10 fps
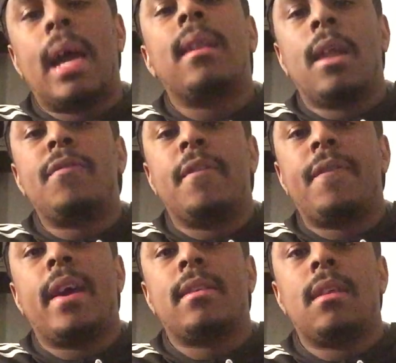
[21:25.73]
I love the
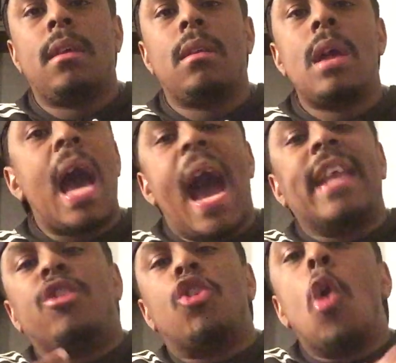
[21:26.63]
fact that I
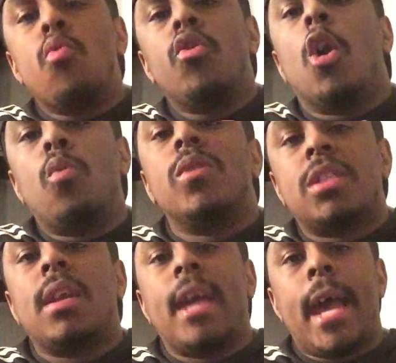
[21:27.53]
don't know what's
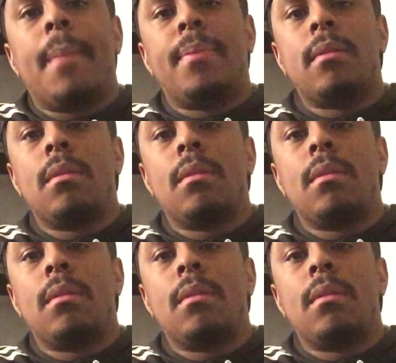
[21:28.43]
going to happen.